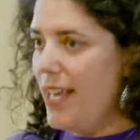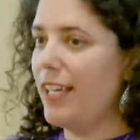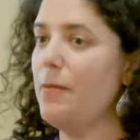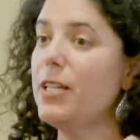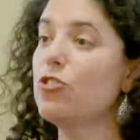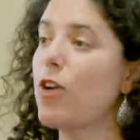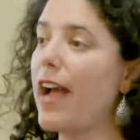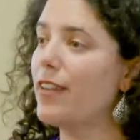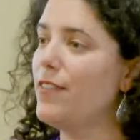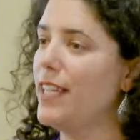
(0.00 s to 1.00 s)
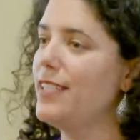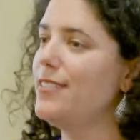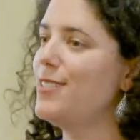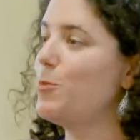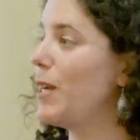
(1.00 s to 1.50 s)
And keeping track of
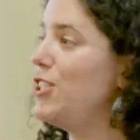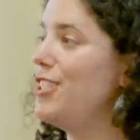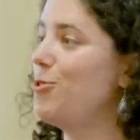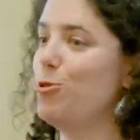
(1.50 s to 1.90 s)
things, spreadsheets